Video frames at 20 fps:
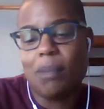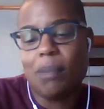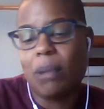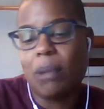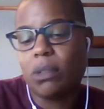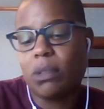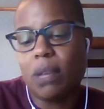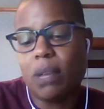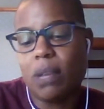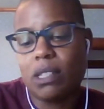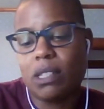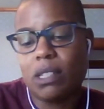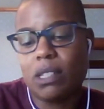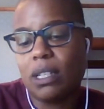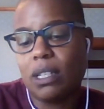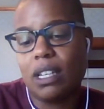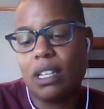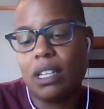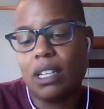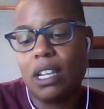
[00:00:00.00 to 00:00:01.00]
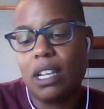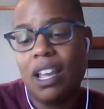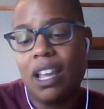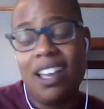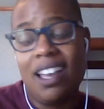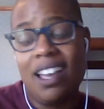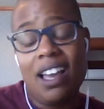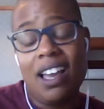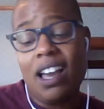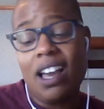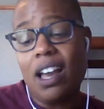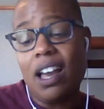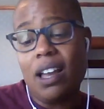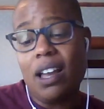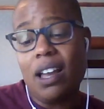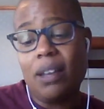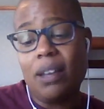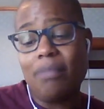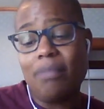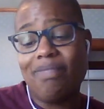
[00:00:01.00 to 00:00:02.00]
my responsibility.
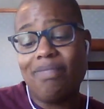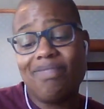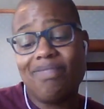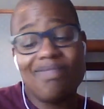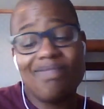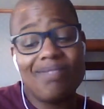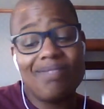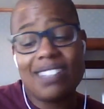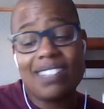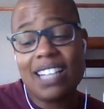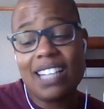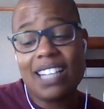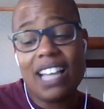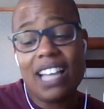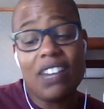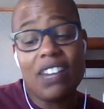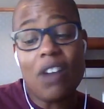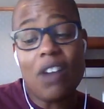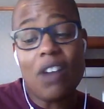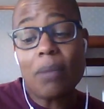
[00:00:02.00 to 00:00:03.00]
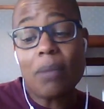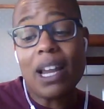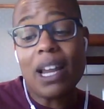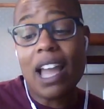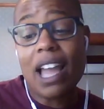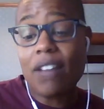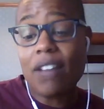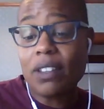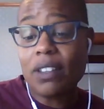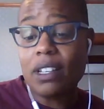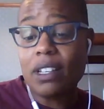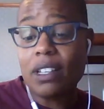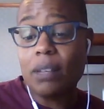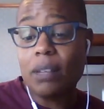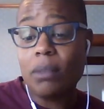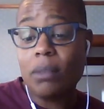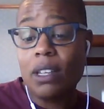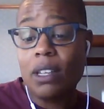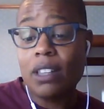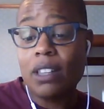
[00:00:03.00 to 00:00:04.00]
And if I'm not having
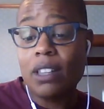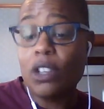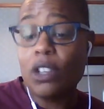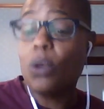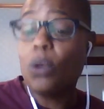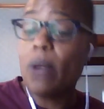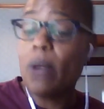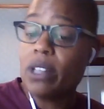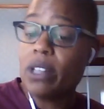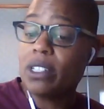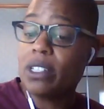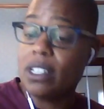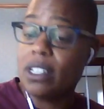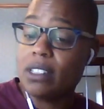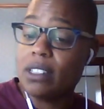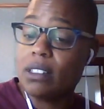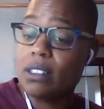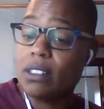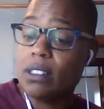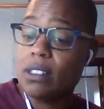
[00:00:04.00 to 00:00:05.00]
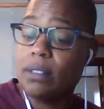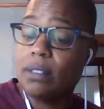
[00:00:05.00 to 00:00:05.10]
them, then who else is?